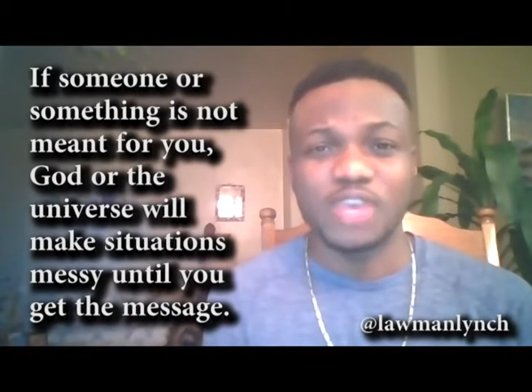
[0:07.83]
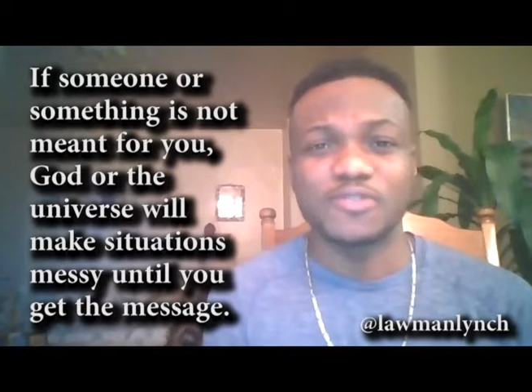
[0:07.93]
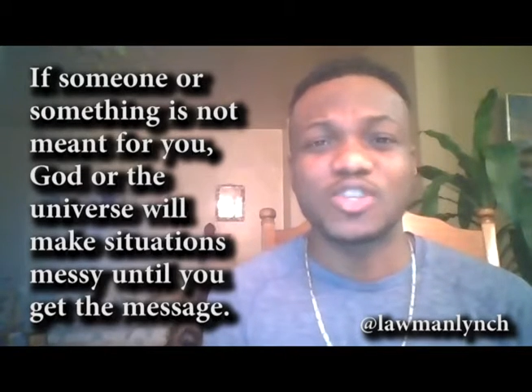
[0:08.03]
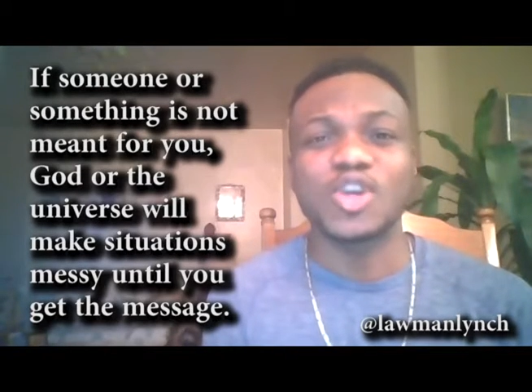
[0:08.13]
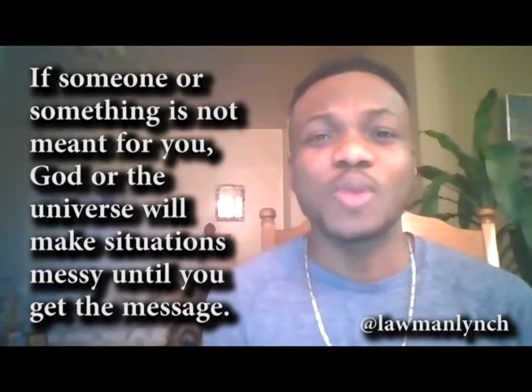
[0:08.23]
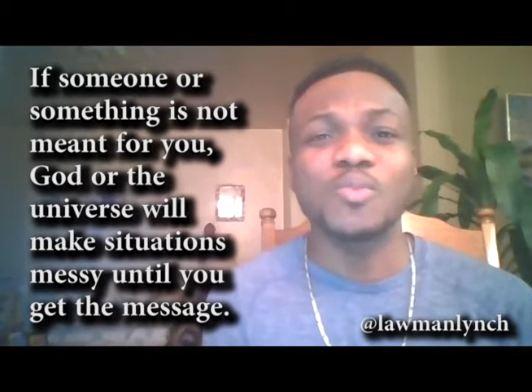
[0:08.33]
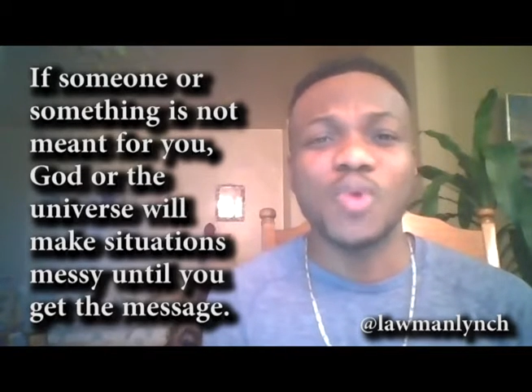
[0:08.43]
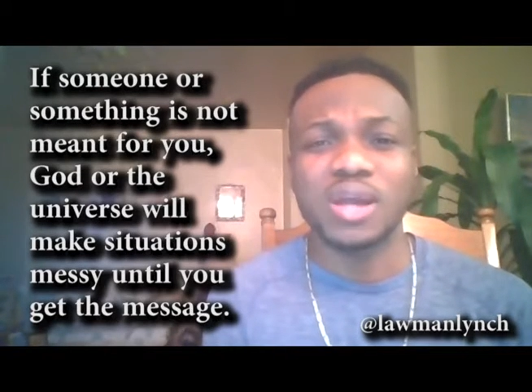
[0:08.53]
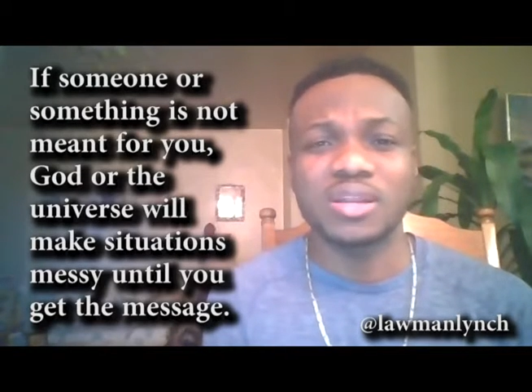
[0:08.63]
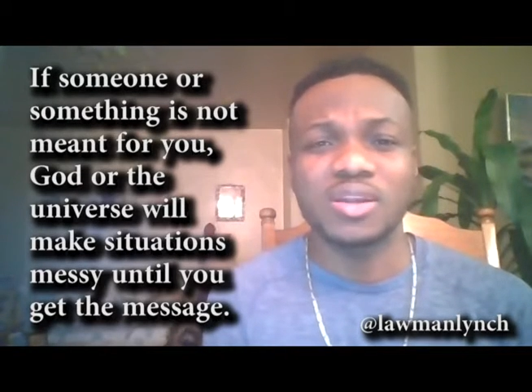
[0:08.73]
If
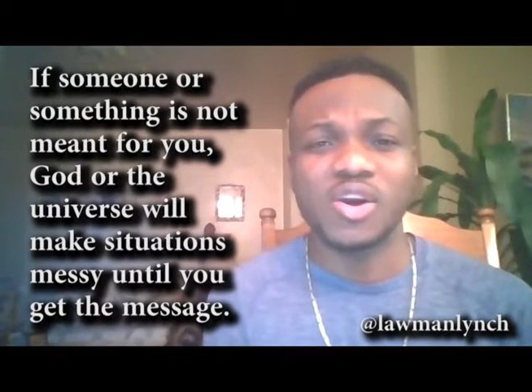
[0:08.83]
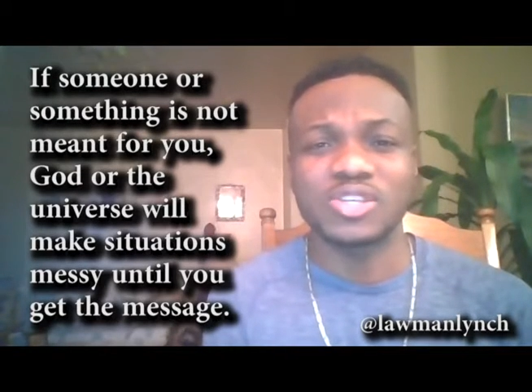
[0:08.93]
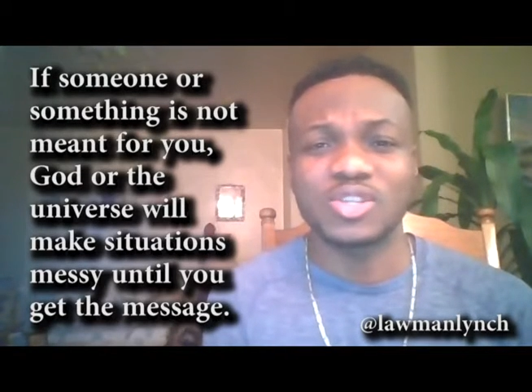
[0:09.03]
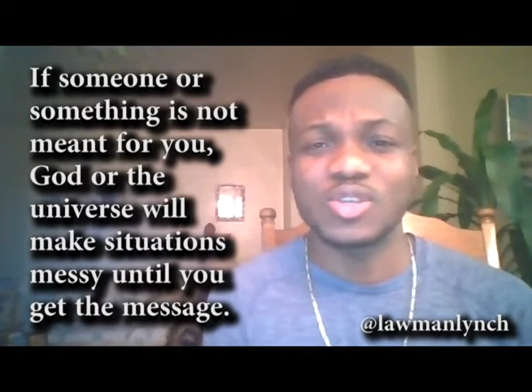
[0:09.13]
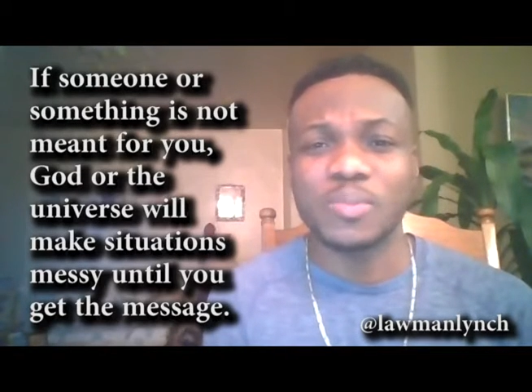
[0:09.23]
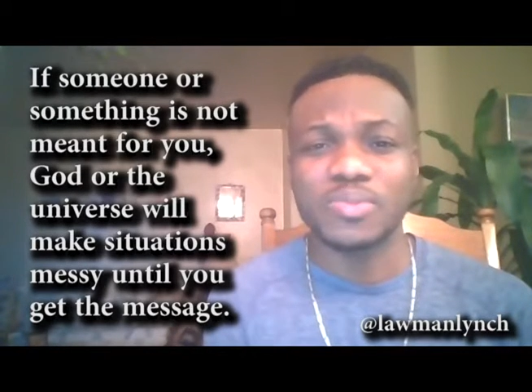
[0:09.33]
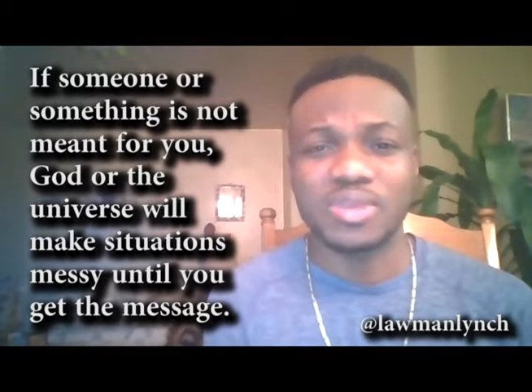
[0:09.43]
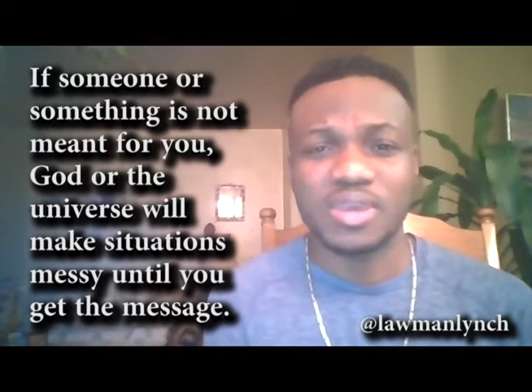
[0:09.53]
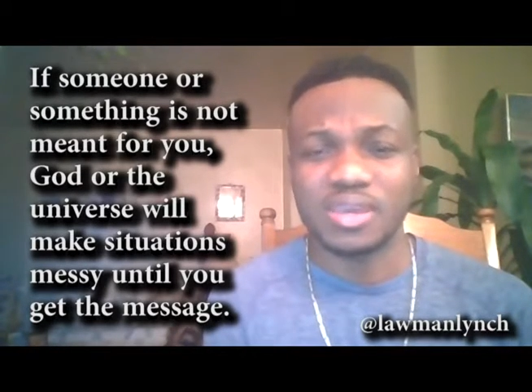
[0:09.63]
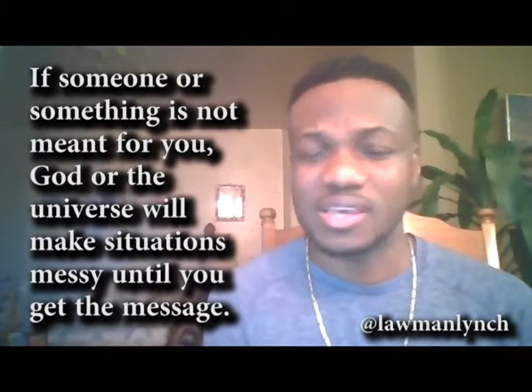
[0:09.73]
someone or
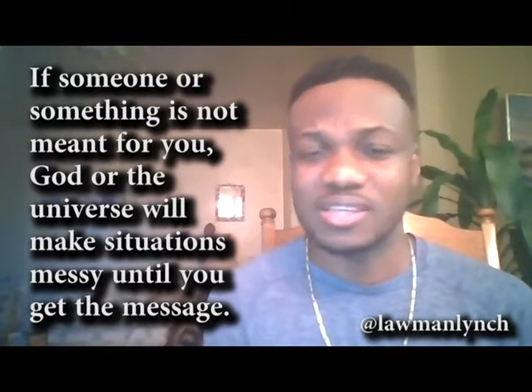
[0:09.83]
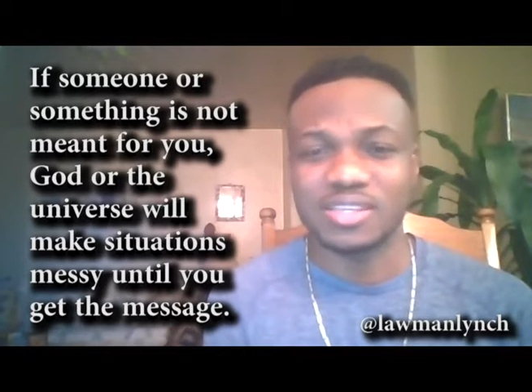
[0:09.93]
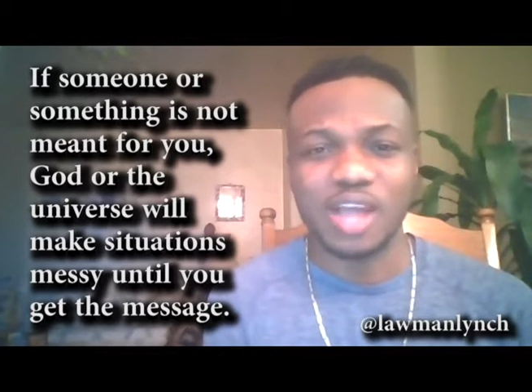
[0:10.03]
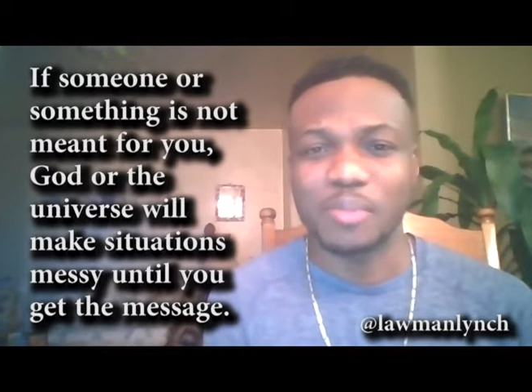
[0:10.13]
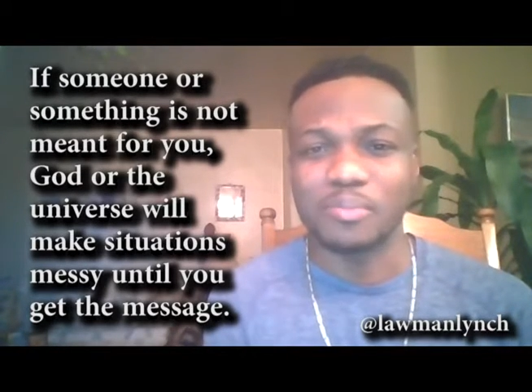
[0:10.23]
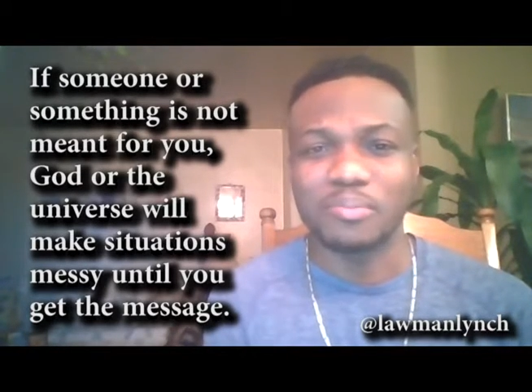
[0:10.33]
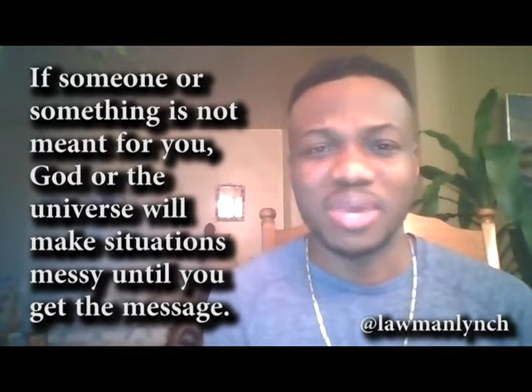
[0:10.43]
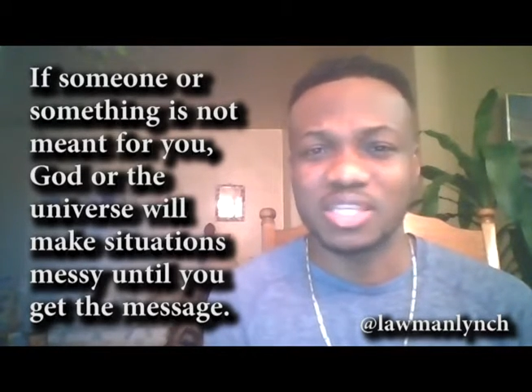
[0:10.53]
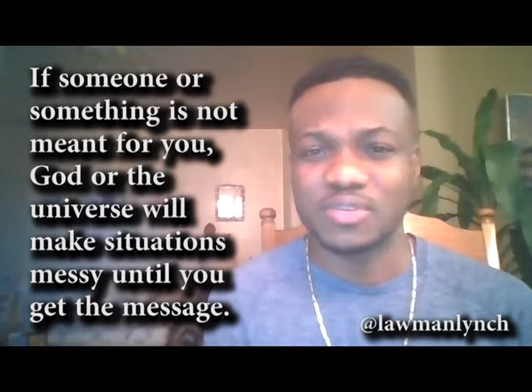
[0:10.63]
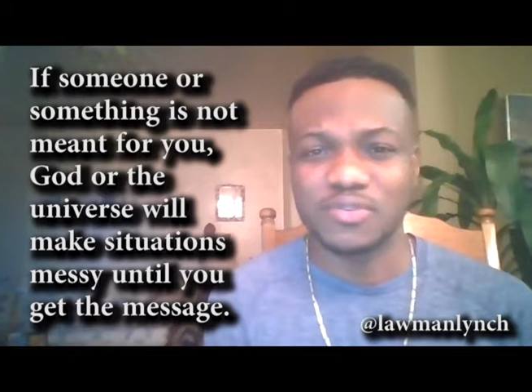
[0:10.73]
something is not
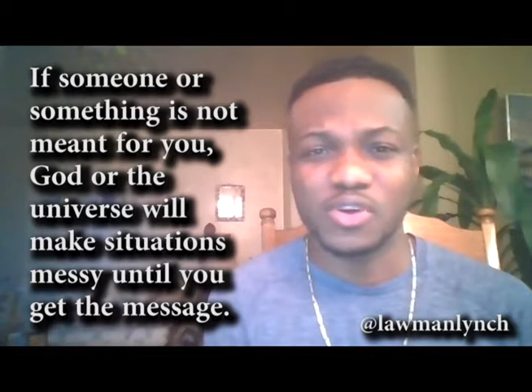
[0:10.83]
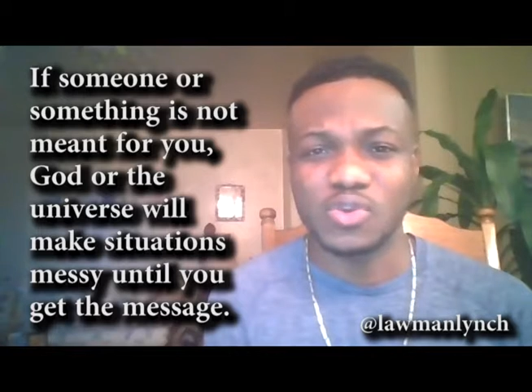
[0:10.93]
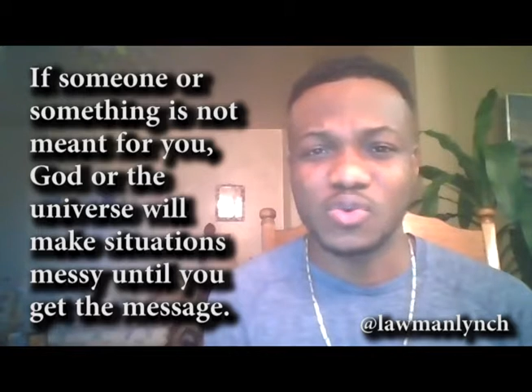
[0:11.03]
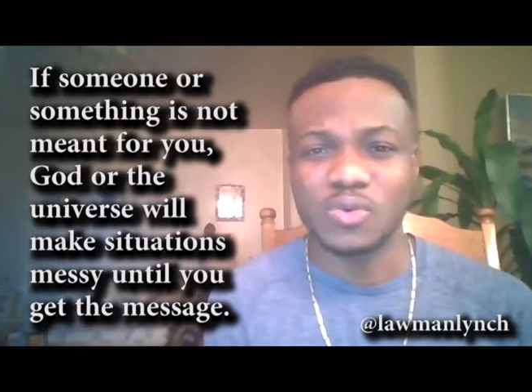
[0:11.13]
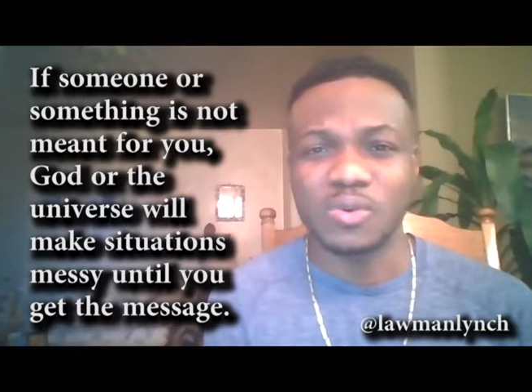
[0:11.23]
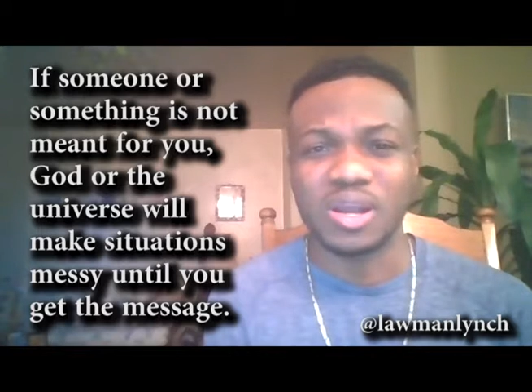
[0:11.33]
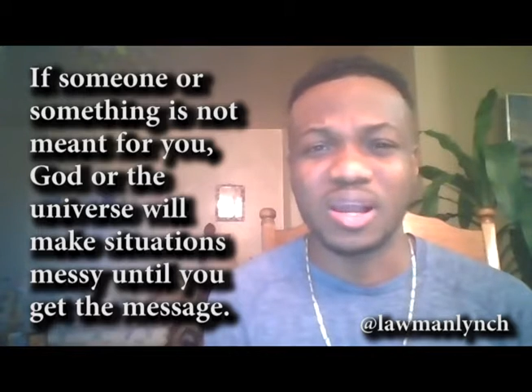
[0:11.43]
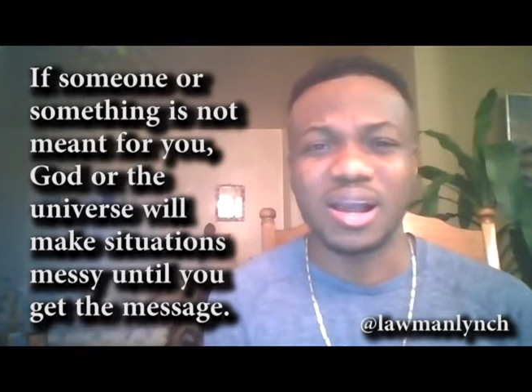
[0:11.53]
meant for you,